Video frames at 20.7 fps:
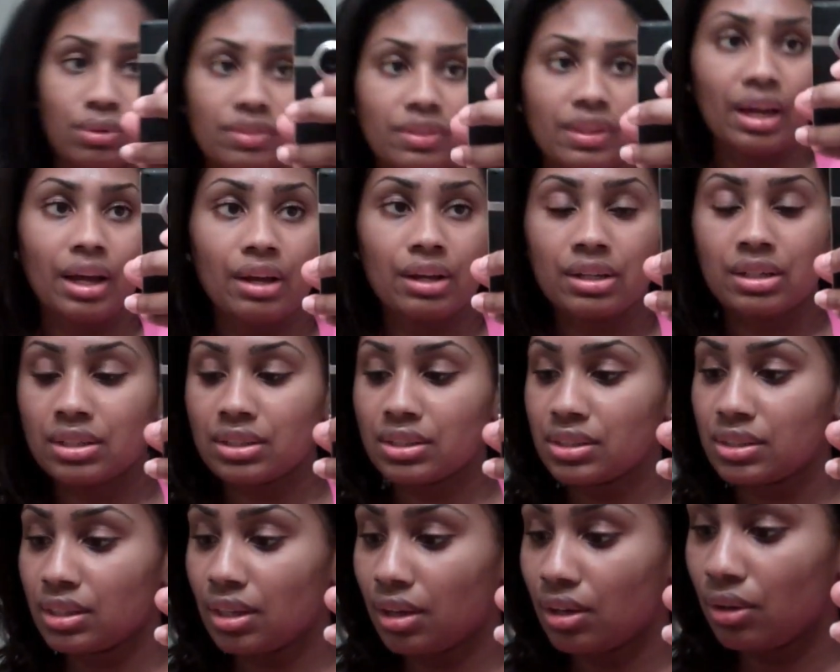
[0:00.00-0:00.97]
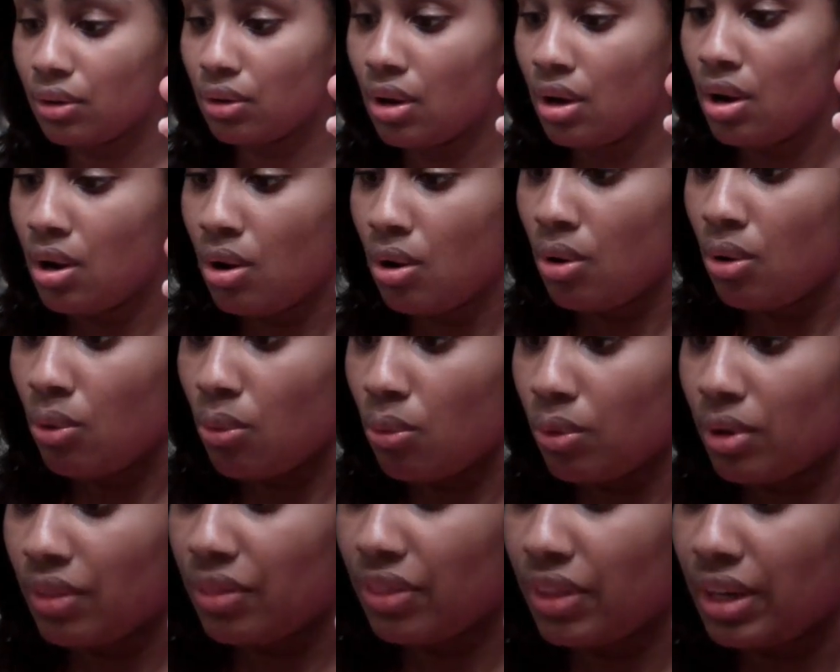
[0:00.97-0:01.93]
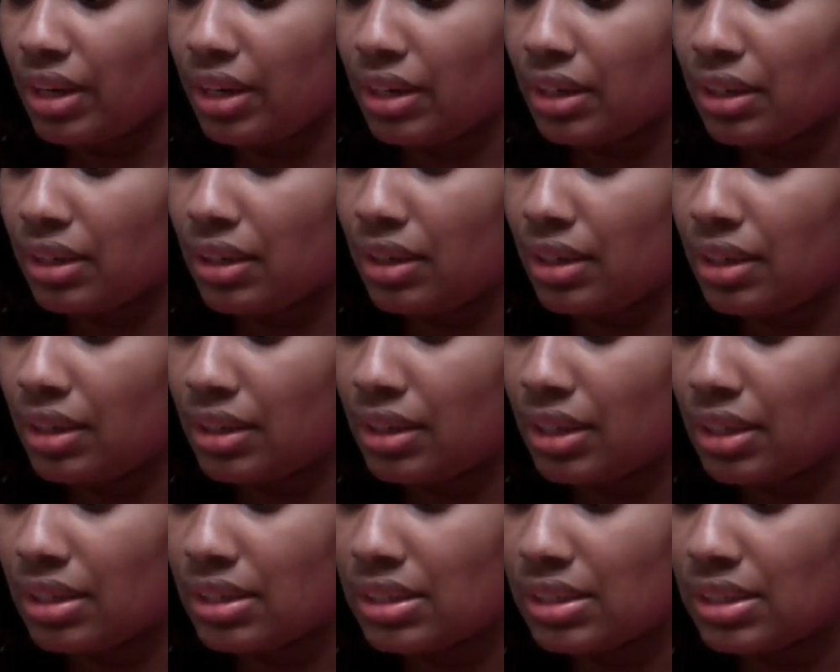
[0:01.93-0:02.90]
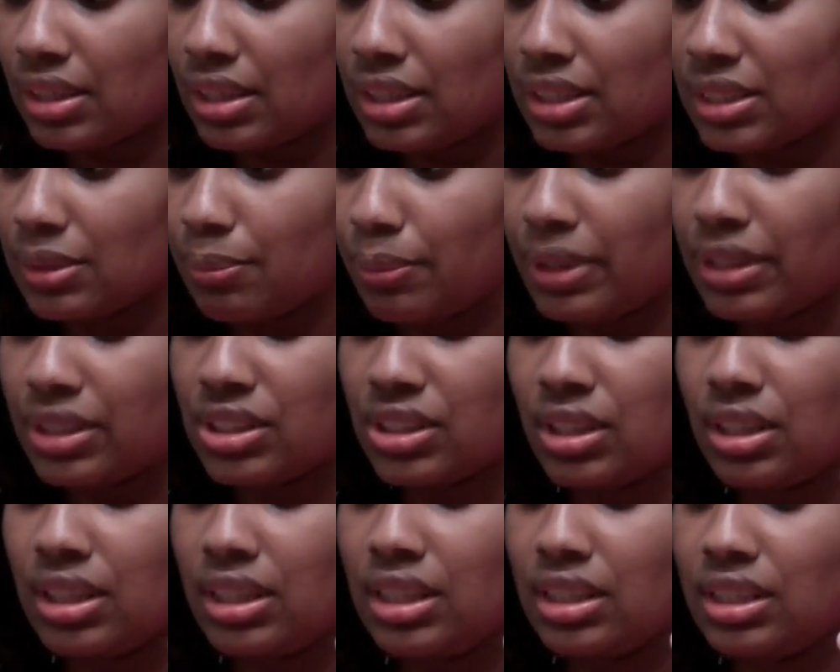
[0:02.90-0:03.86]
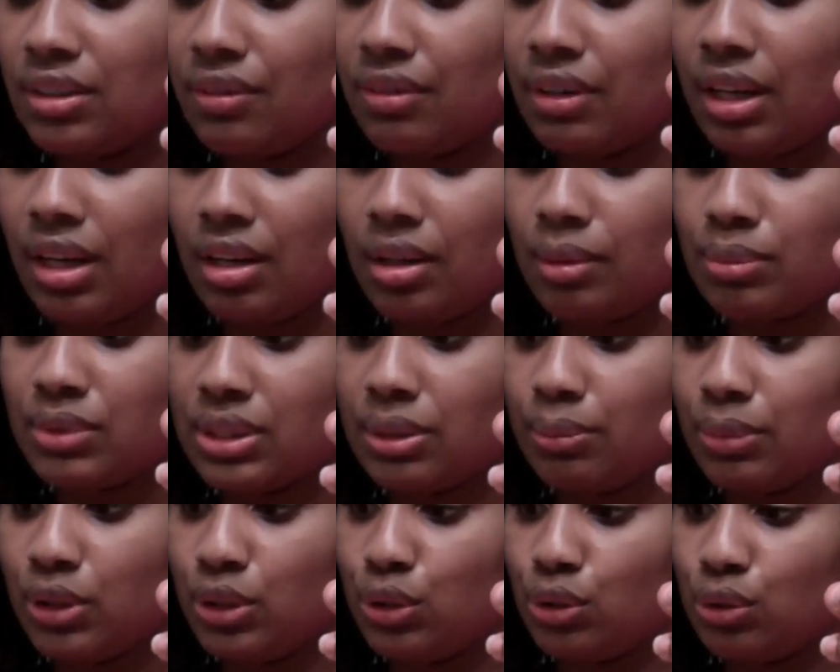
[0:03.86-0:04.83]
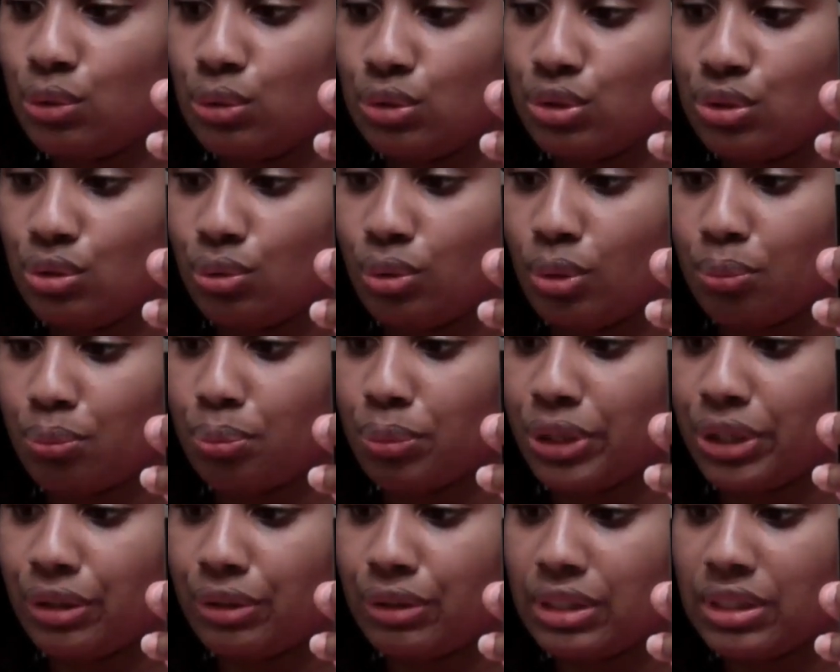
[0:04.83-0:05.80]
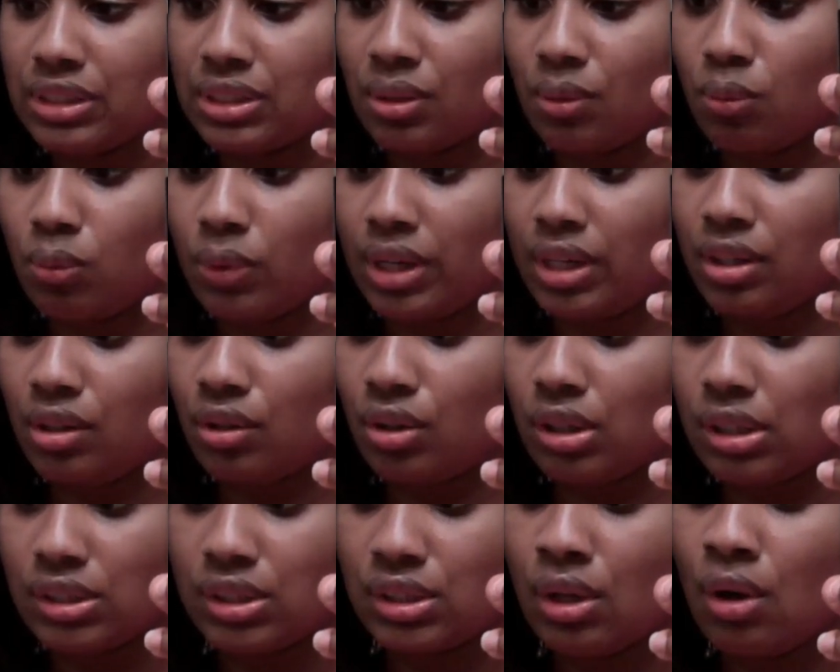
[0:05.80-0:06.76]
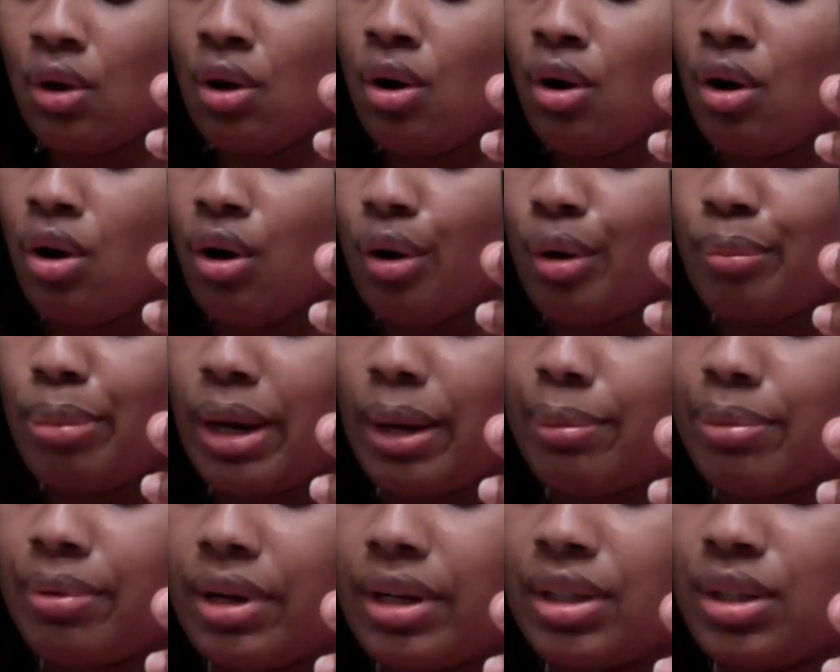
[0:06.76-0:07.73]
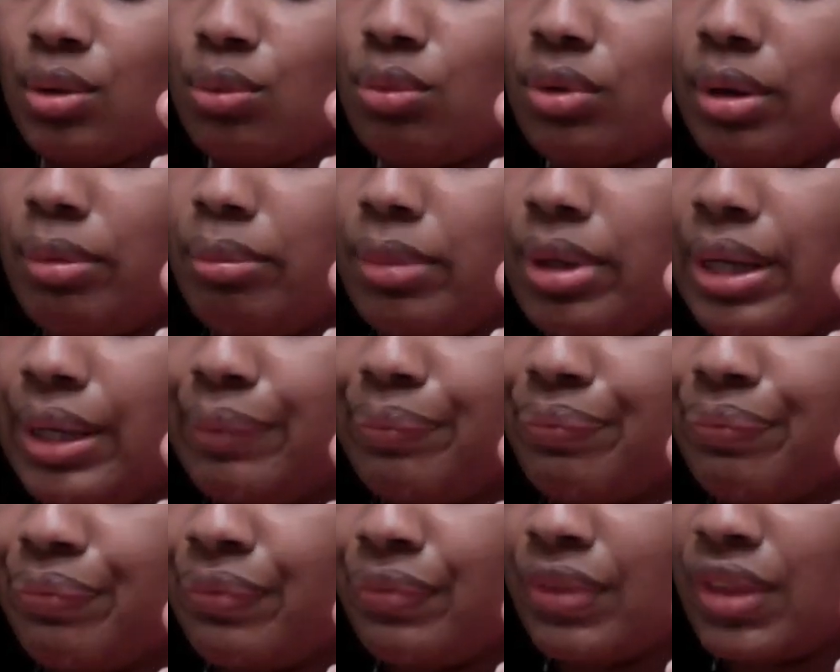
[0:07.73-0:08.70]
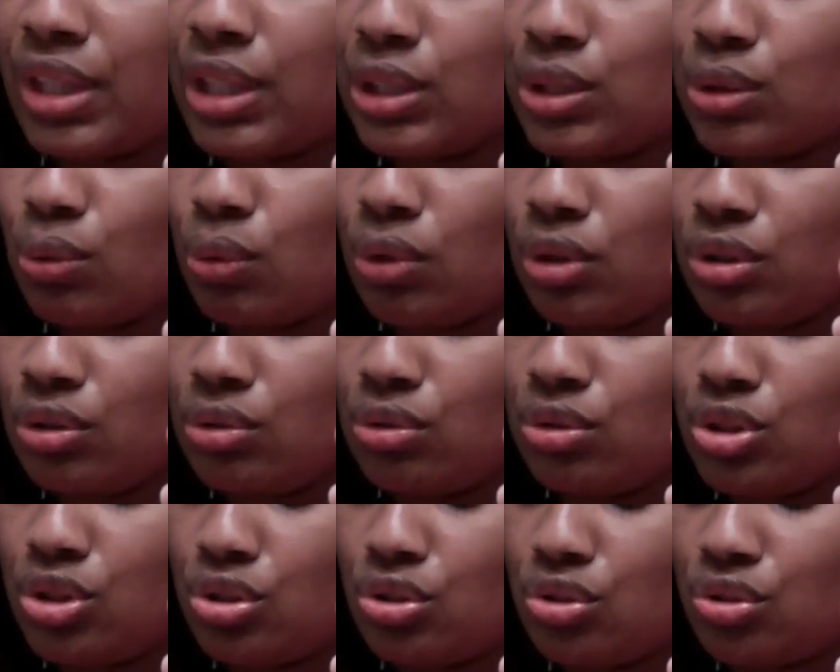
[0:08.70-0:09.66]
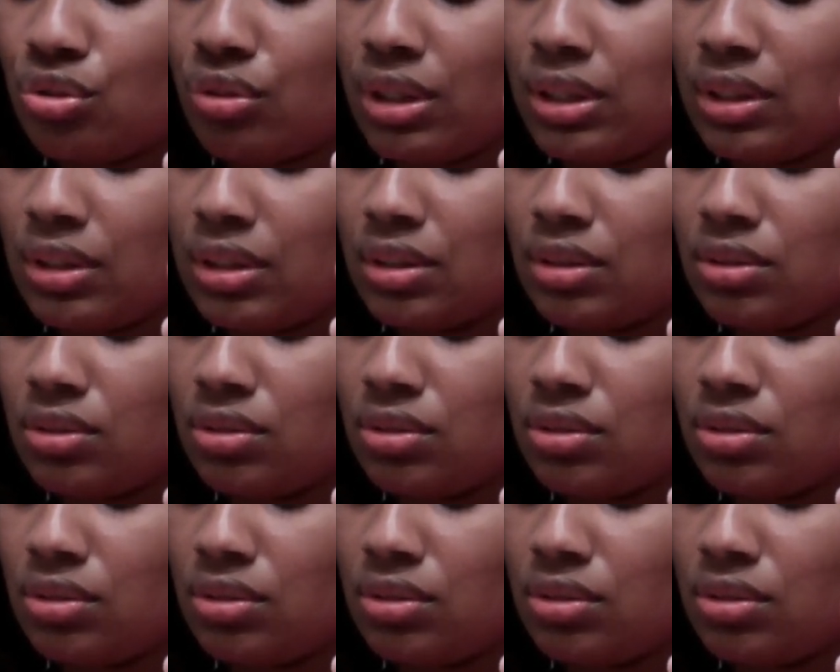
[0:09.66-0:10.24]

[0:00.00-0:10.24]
without it so one thing that it says specially developed to be used during periods of weight loss or by pregnant women this oil strength,